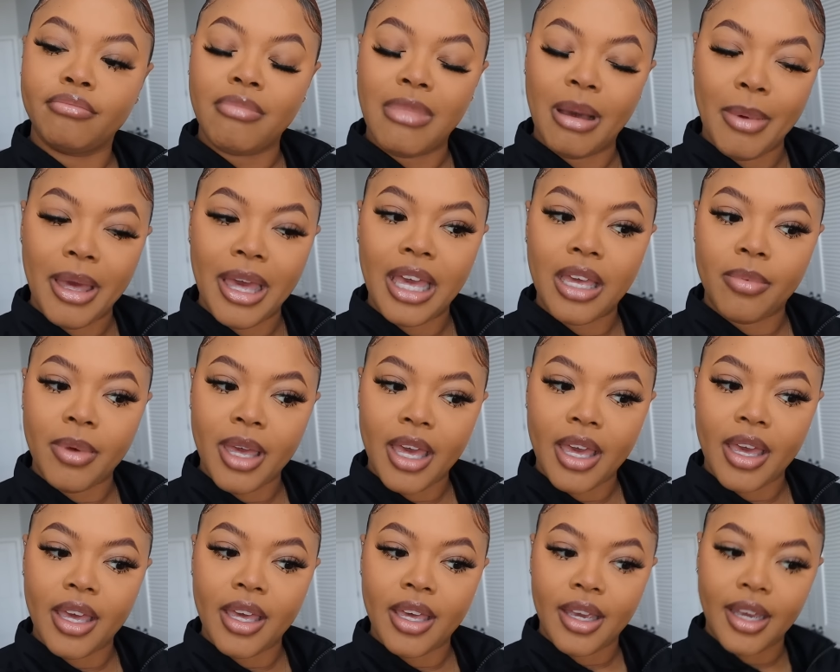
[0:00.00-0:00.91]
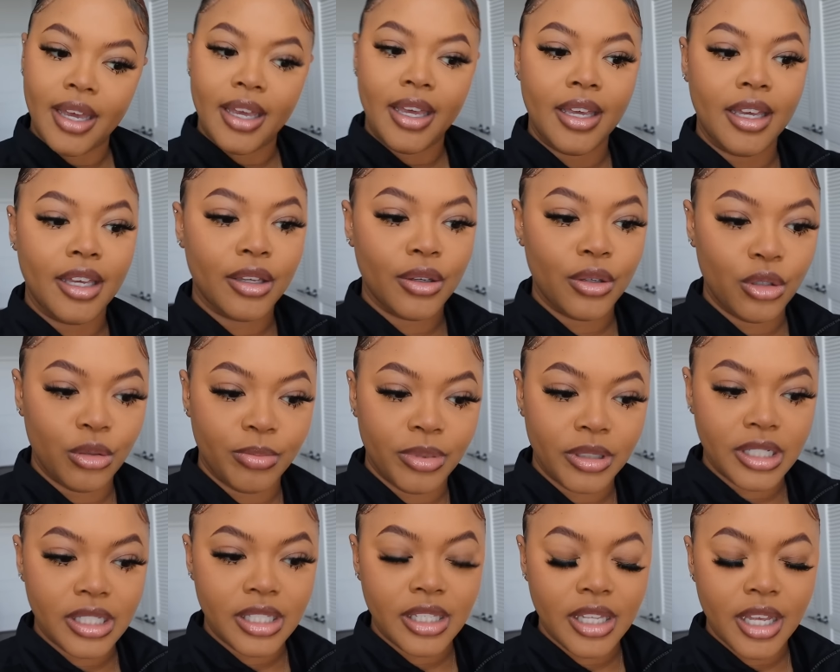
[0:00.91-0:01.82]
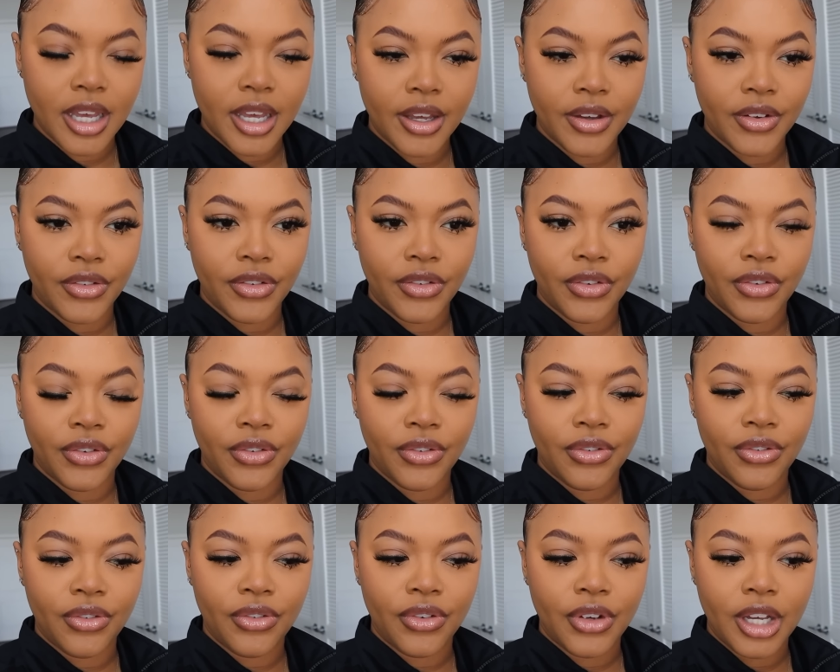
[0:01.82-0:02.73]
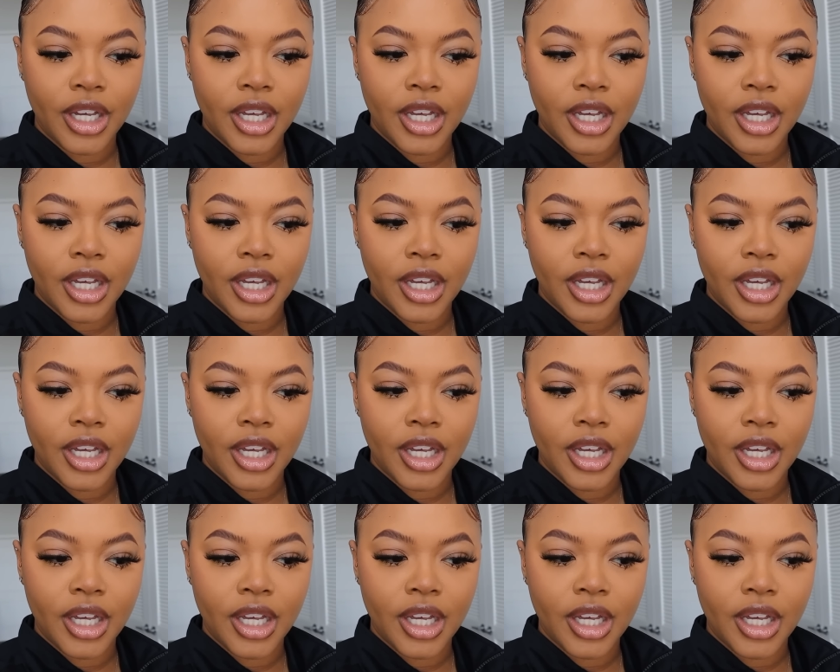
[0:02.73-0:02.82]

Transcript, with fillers: my bag bag, Cooper stuff.